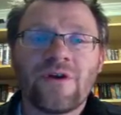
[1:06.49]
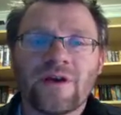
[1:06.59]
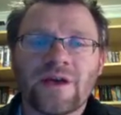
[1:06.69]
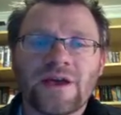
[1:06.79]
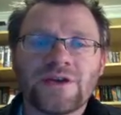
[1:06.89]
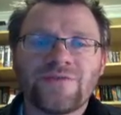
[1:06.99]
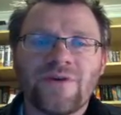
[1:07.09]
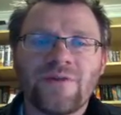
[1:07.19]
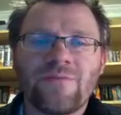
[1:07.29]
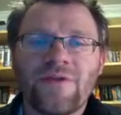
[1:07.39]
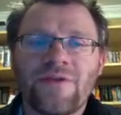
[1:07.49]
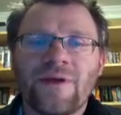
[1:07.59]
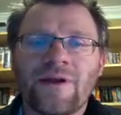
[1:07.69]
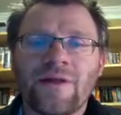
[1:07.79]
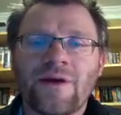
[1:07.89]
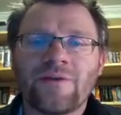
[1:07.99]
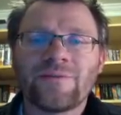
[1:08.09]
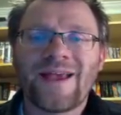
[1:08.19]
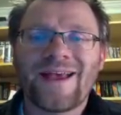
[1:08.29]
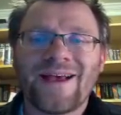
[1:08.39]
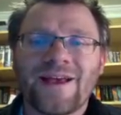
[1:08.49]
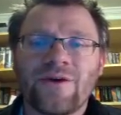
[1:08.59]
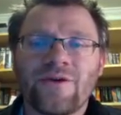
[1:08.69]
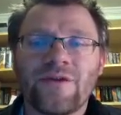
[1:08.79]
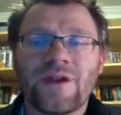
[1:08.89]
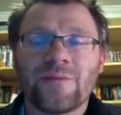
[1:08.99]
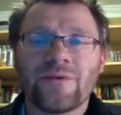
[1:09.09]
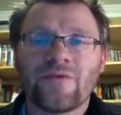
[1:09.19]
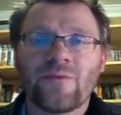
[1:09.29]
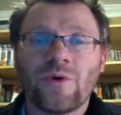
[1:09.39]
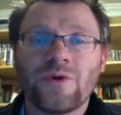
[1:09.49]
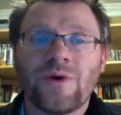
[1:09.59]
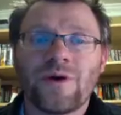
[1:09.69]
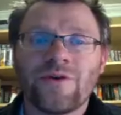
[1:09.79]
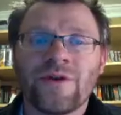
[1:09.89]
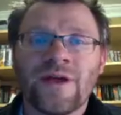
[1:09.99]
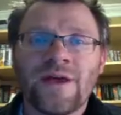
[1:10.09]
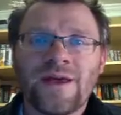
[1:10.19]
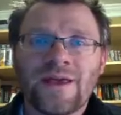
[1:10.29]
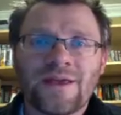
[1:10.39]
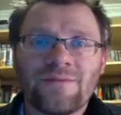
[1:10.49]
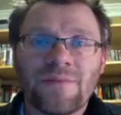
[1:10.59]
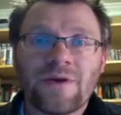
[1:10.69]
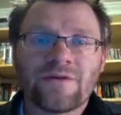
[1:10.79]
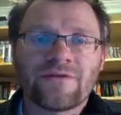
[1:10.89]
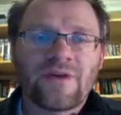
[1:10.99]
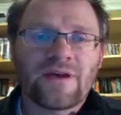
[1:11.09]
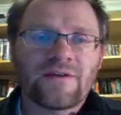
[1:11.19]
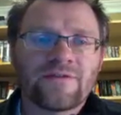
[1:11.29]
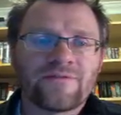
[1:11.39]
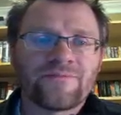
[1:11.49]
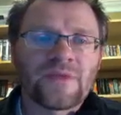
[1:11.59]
young age found a method that allowed him to add all the numbers from 1 to 100 in mere seconds.